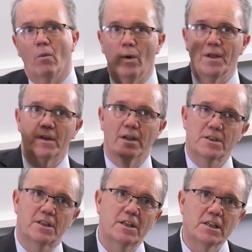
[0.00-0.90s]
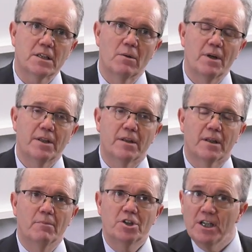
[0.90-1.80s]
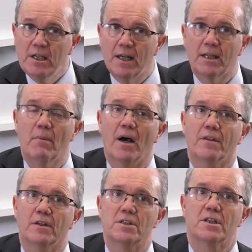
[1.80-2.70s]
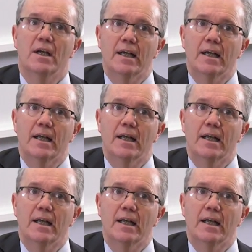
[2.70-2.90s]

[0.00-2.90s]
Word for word: With, statistic, with machine learning methods,